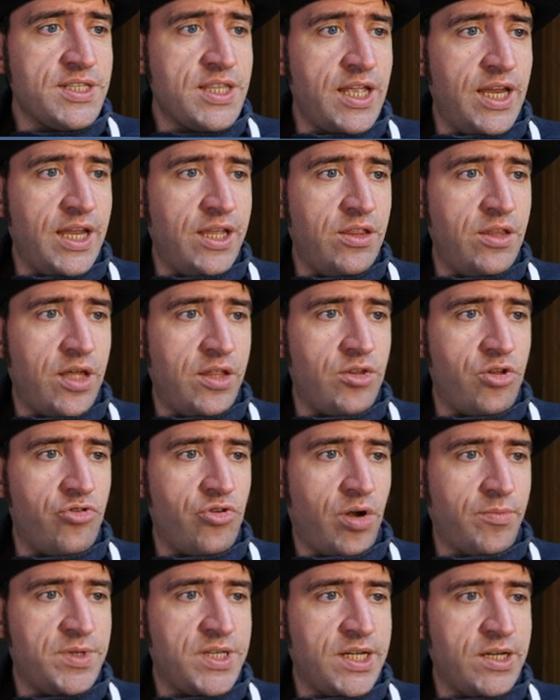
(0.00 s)
in, in the
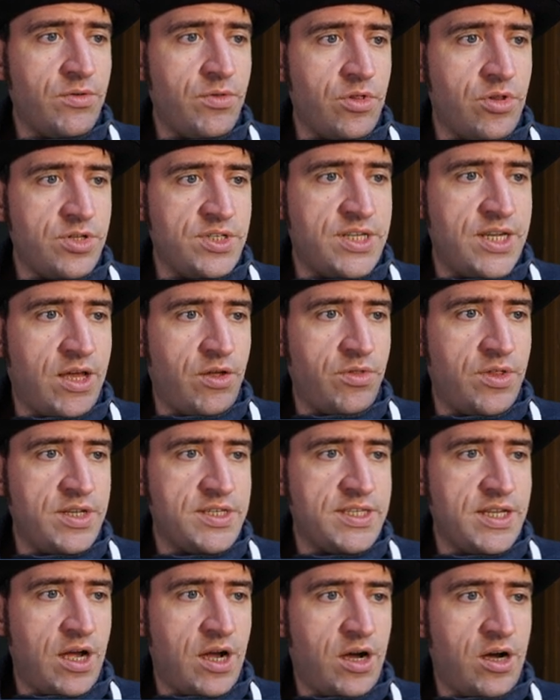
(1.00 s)
drop-down, there's now
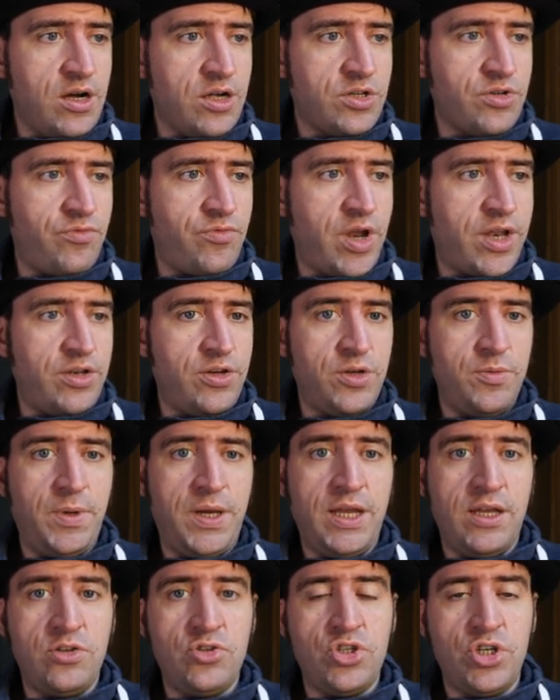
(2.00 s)
this Art Rendered
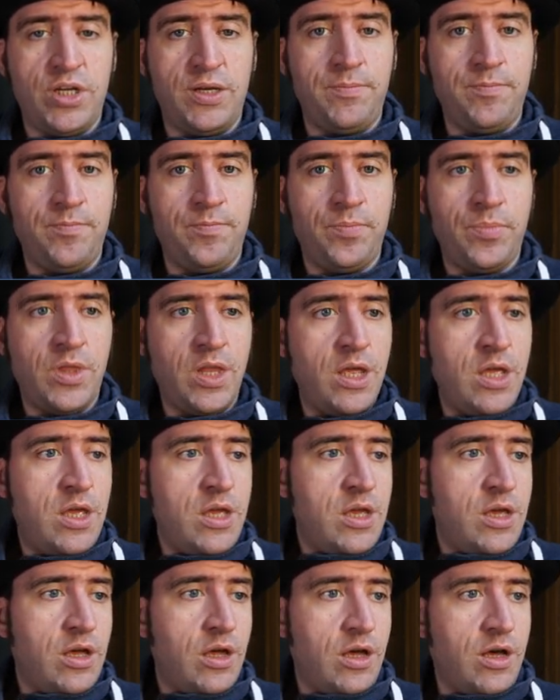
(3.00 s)
PNG.
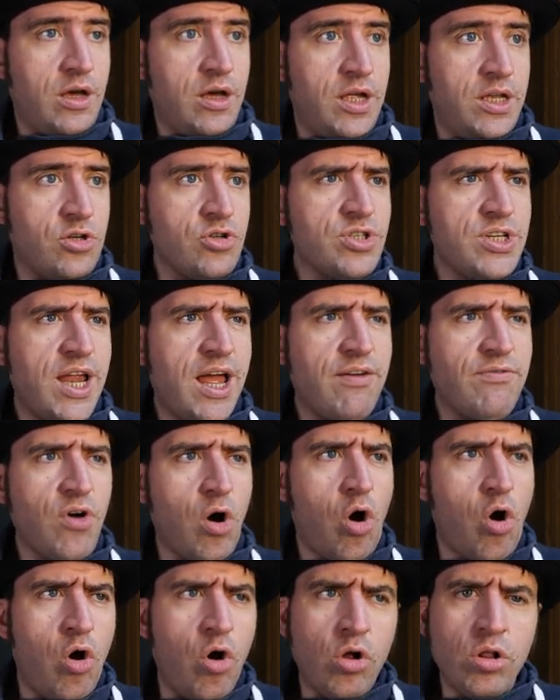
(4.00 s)
Uh, it doesn't have
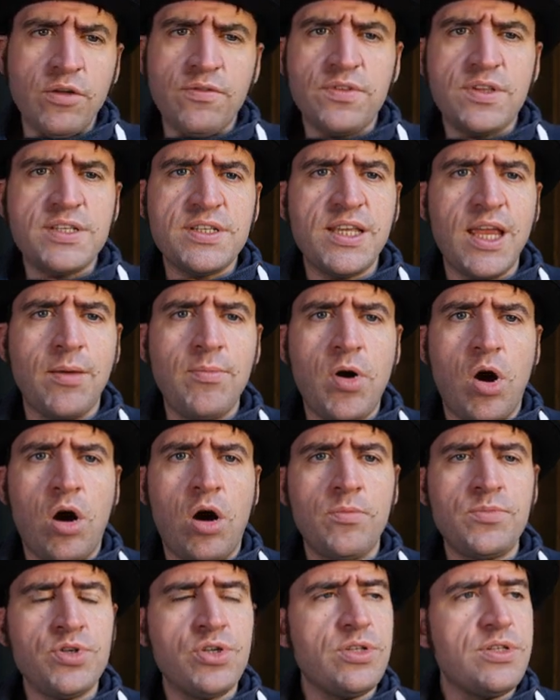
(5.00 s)
all of the same
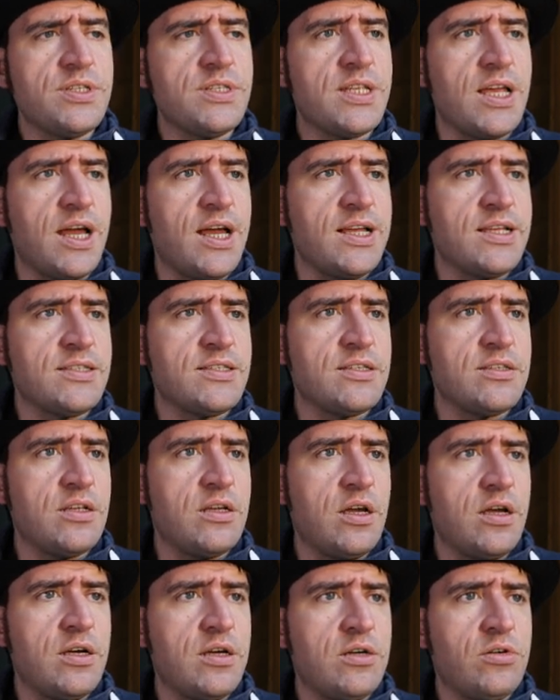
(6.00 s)
options as
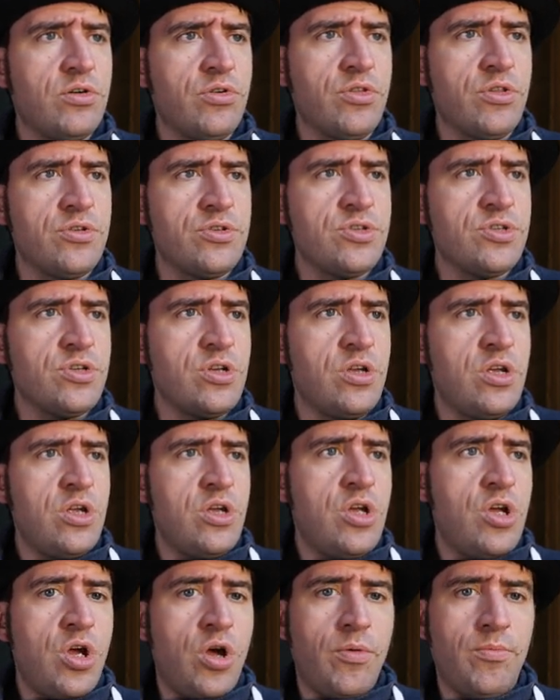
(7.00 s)
uh, others,
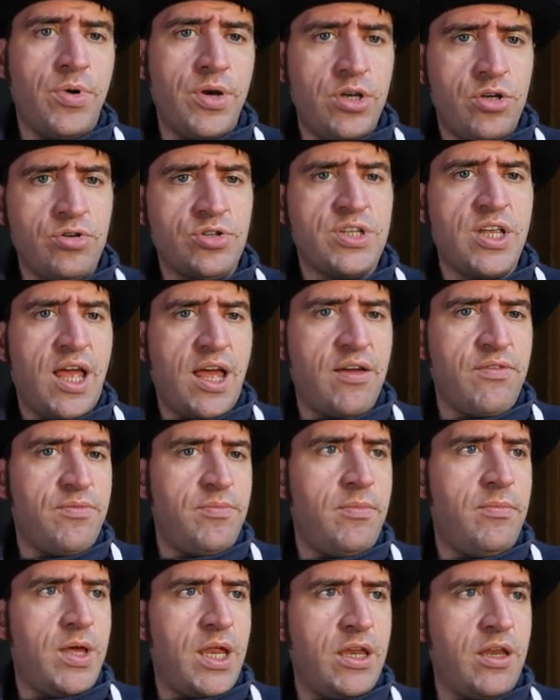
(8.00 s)
but it does have
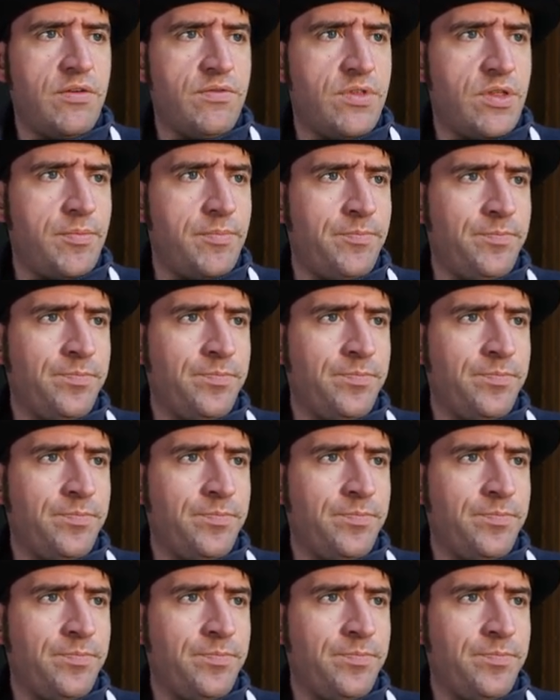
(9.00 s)
many of them.